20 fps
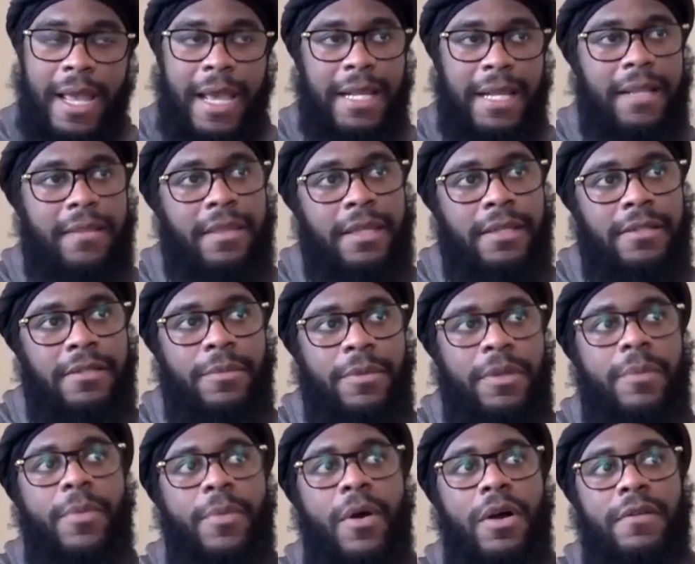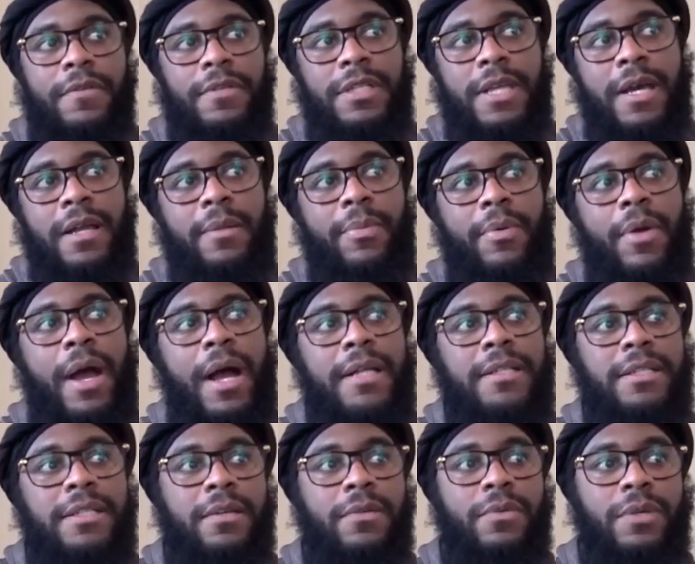And I think to be a part of this kind of
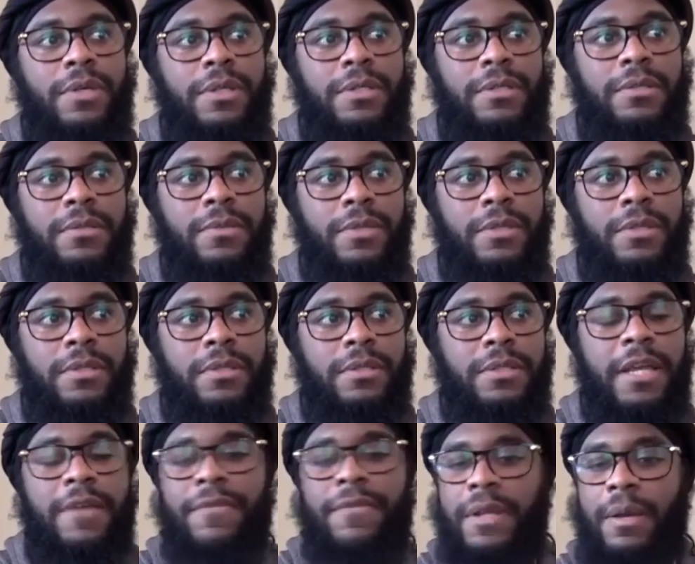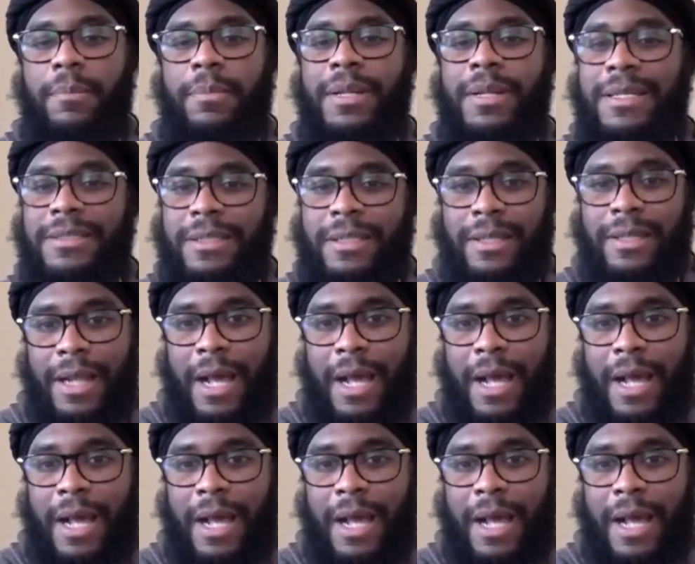project was was definitely a blessing and an